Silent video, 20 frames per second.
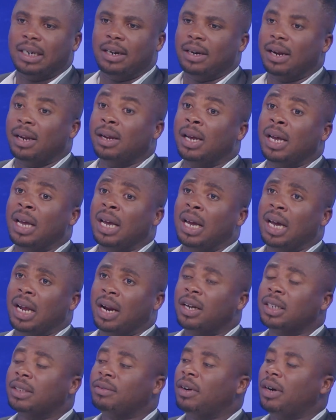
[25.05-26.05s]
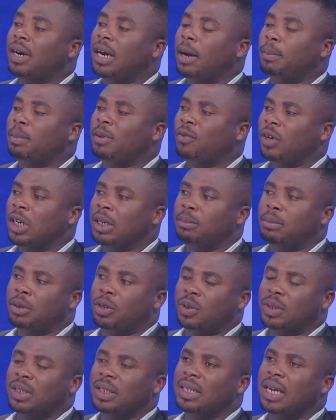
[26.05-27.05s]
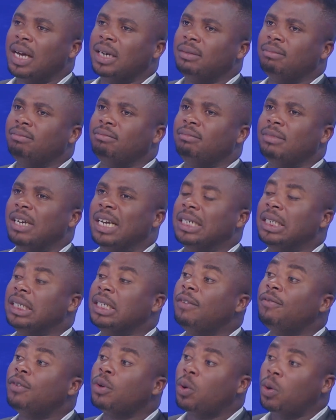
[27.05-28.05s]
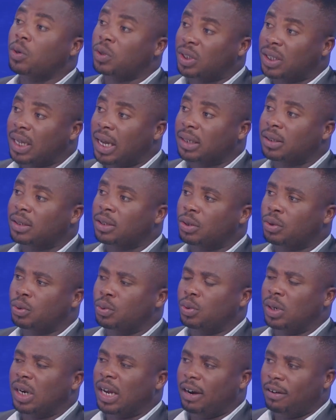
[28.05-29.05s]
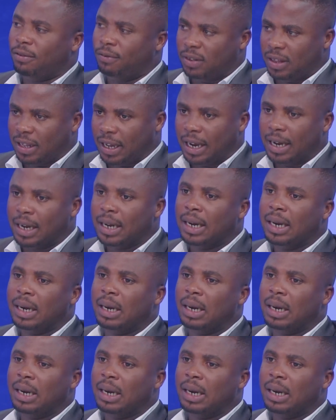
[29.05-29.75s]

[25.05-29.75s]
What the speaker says: And I was very happy for him because he's had a difficult start to life there.